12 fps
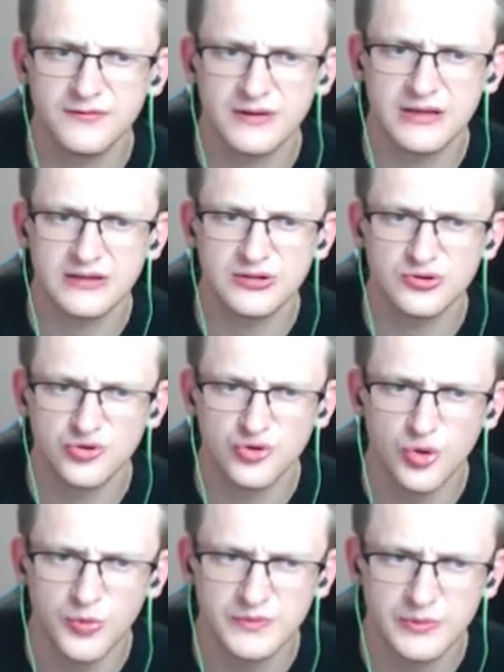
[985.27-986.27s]
we're getting
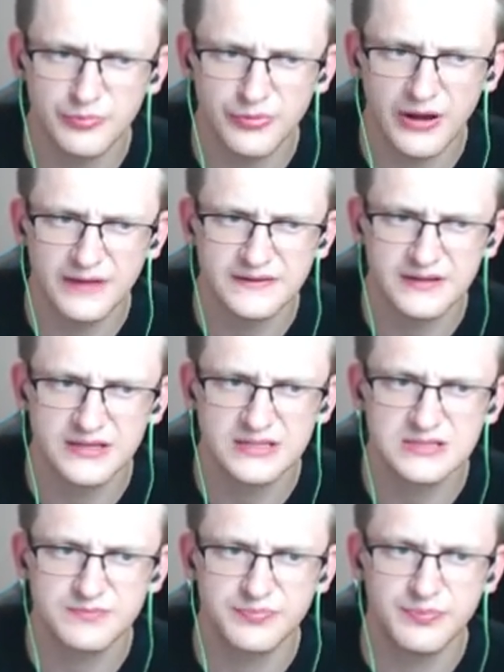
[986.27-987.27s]
Doomed Apprentice,